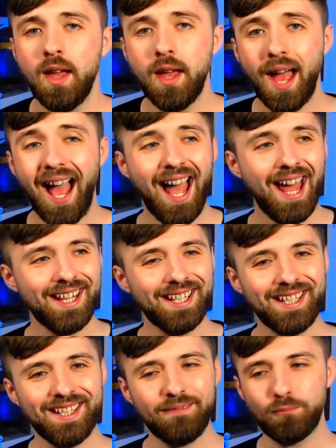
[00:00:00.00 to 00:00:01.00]

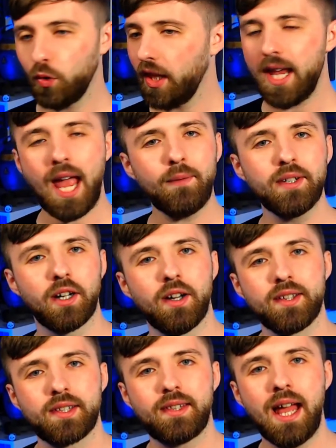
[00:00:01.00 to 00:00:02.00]
And well, there you have it,
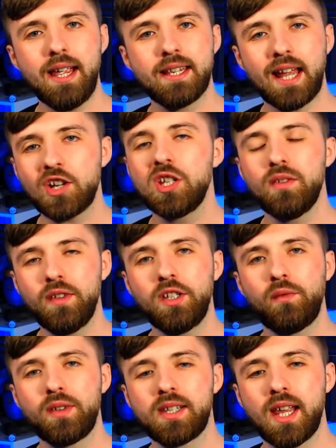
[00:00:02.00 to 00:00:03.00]
guys. That is actually the video
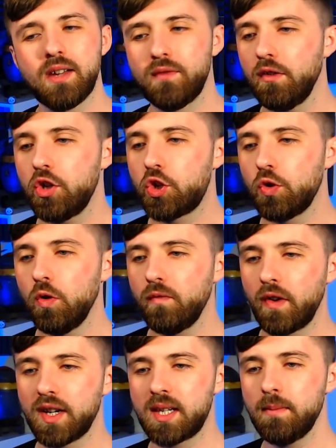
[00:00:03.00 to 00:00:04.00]
for today. Very short,
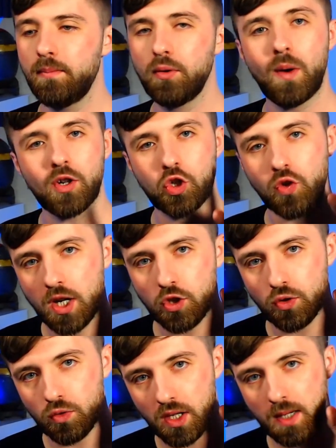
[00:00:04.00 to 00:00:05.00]
very simple, and straight to the